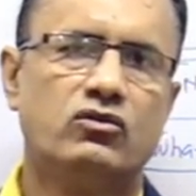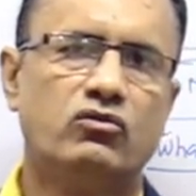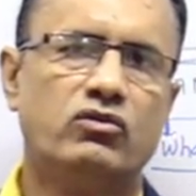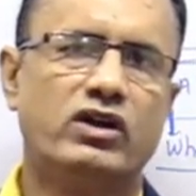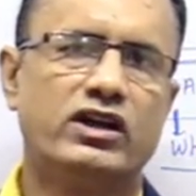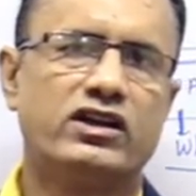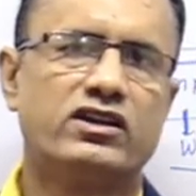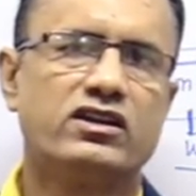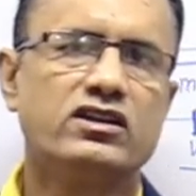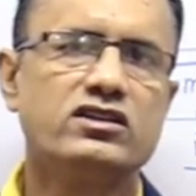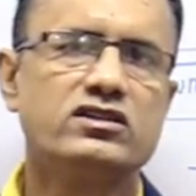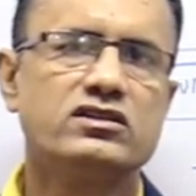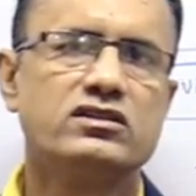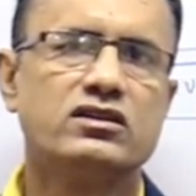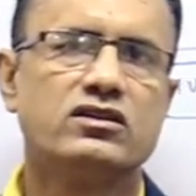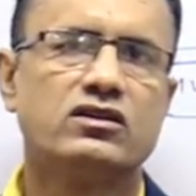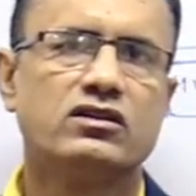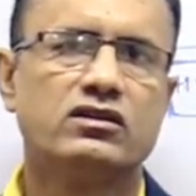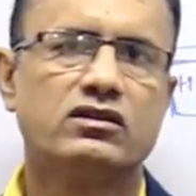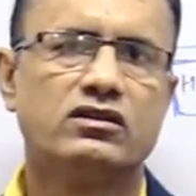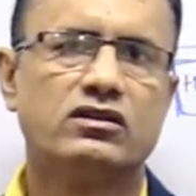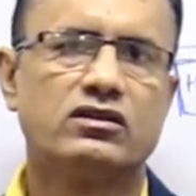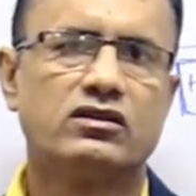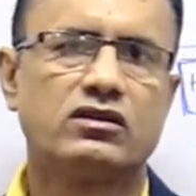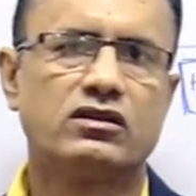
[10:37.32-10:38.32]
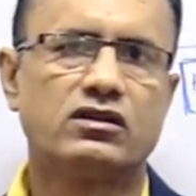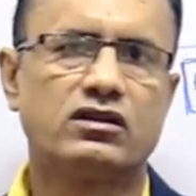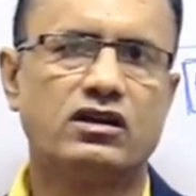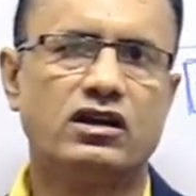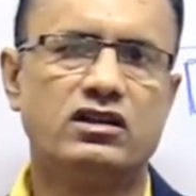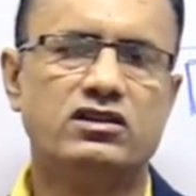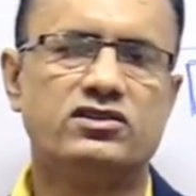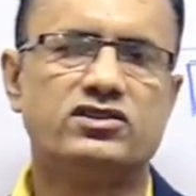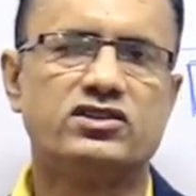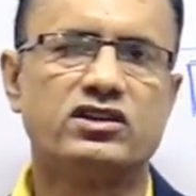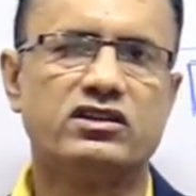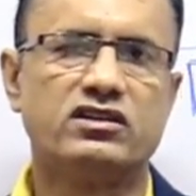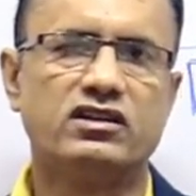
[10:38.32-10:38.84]
what is
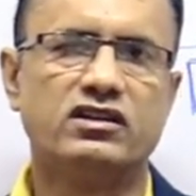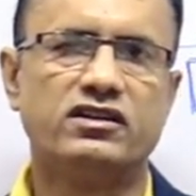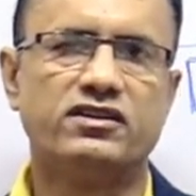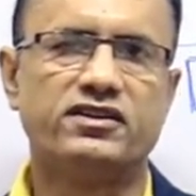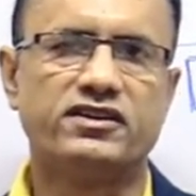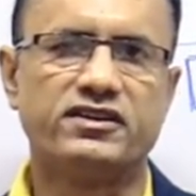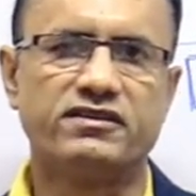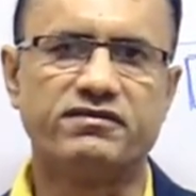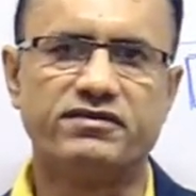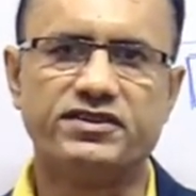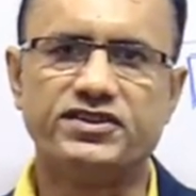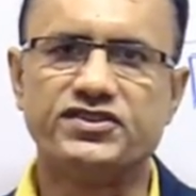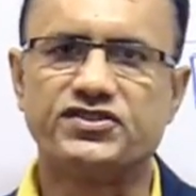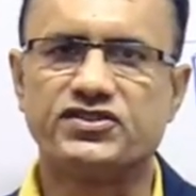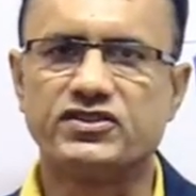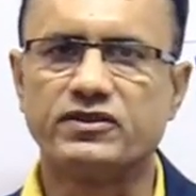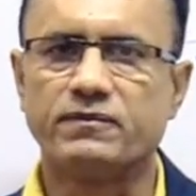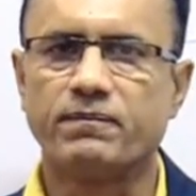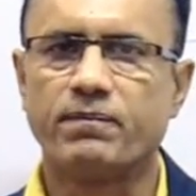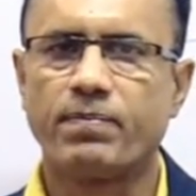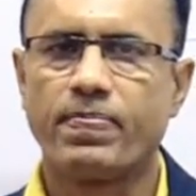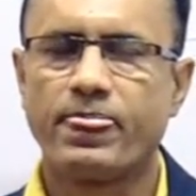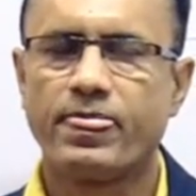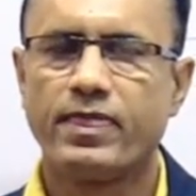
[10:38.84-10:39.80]
culture relativism.